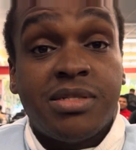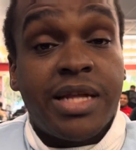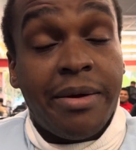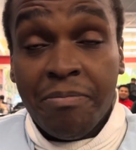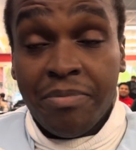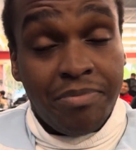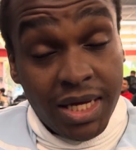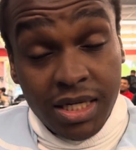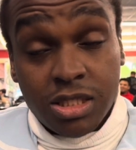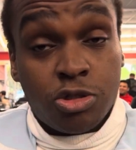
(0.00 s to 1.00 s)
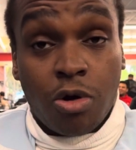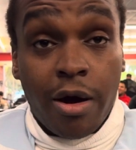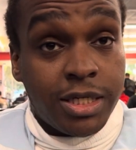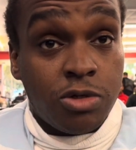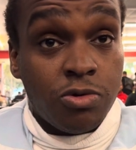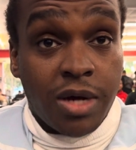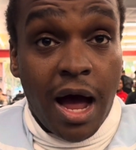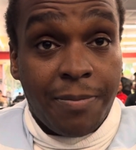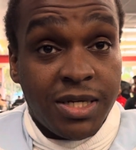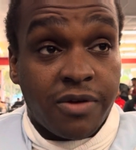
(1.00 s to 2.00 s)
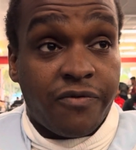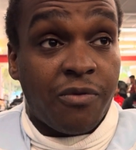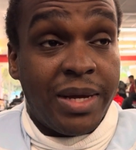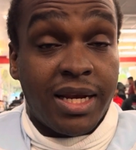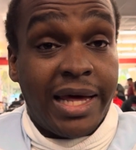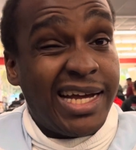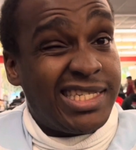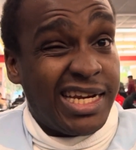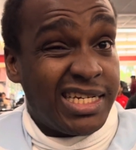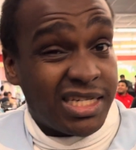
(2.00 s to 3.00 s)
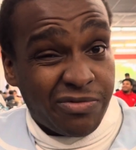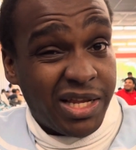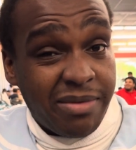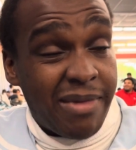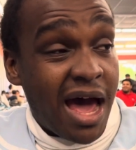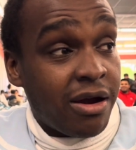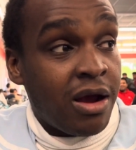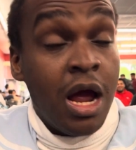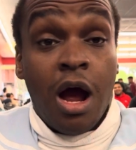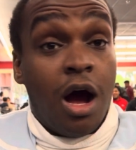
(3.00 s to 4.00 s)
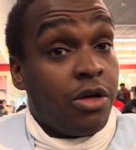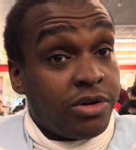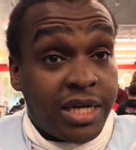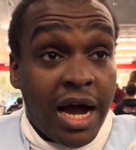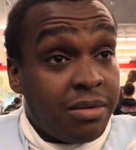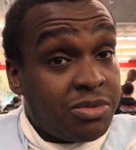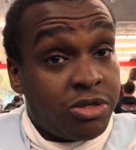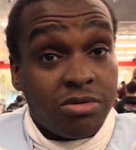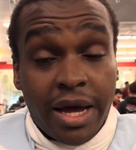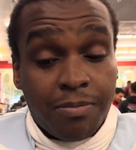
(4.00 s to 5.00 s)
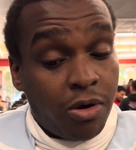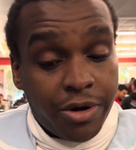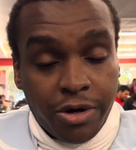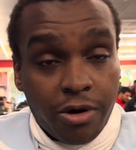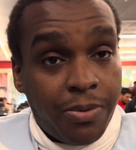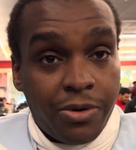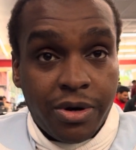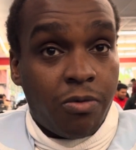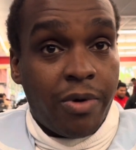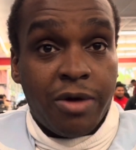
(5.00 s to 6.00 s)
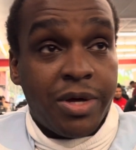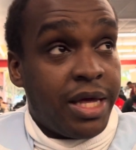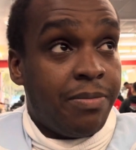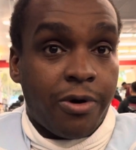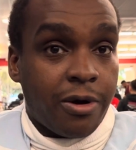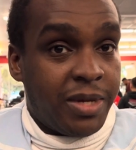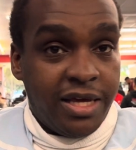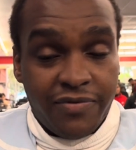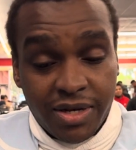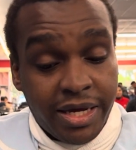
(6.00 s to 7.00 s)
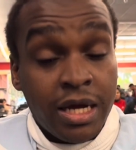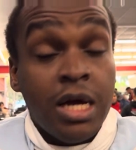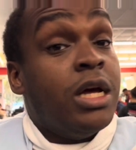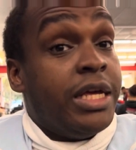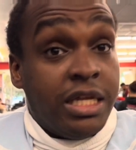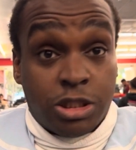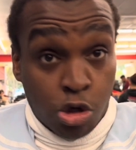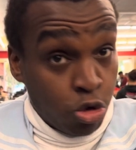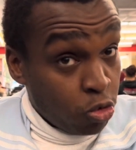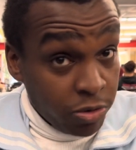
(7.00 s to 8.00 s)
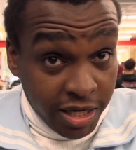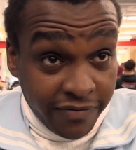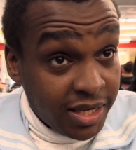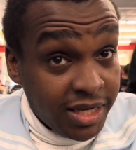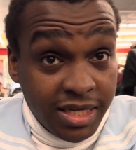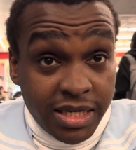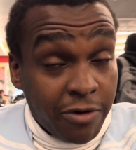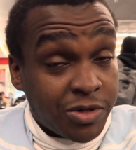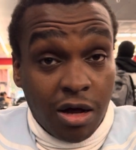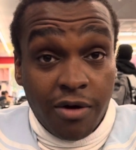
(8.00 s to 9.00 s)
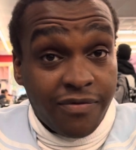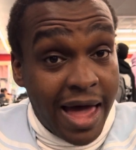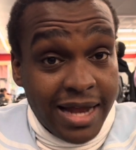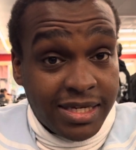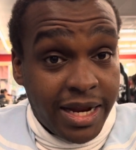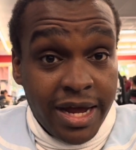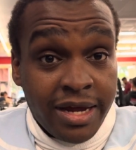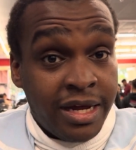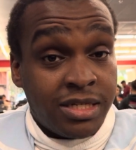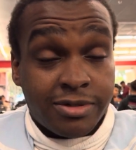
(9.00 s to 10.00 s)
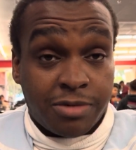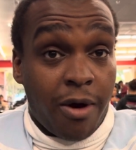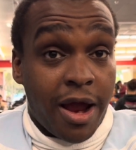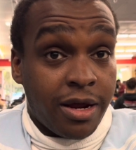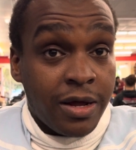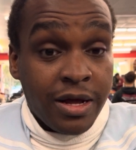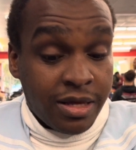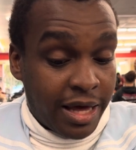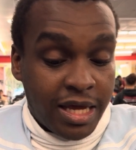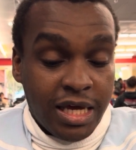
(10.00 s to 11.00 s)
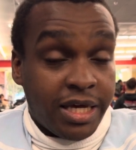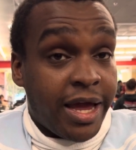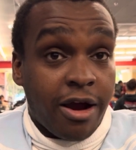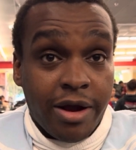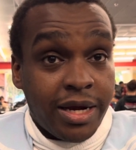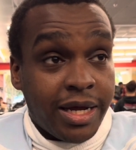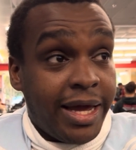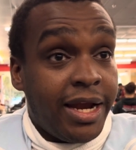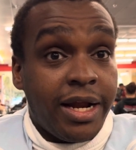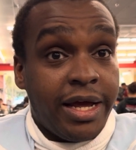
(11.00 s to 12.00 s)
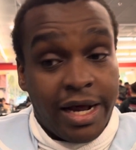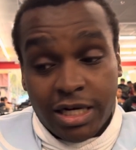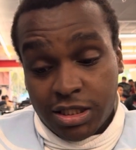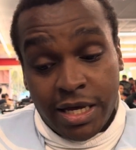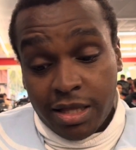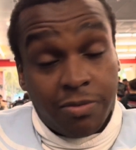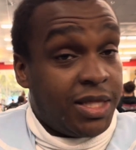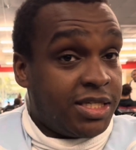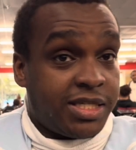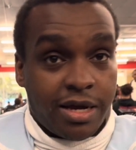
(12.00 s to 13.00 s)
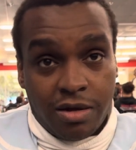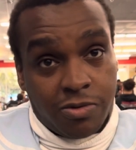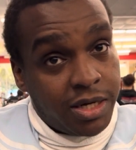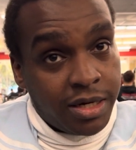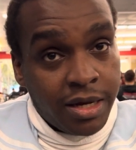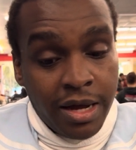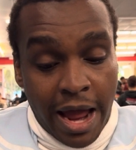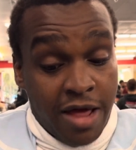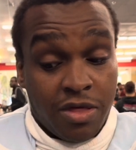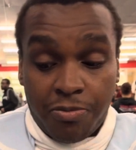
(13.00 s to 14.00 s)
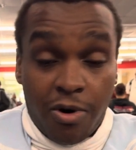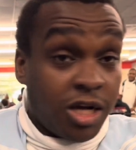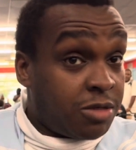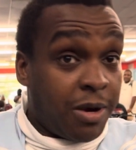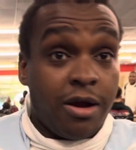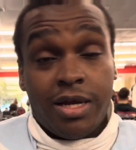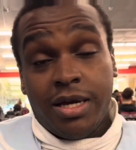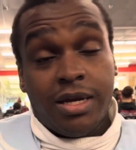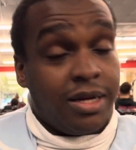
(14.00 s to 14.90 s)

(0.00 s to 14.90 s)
that means drawing 2 copies of Forbidden Lance and it doesn't really matter. Other times you're like blowing your opponent away with Imperm Evenly. 2 Evenlies, I resolved that today into Sprite. Like he carrot negated it and I just hit him with the second one. And then Prosperity,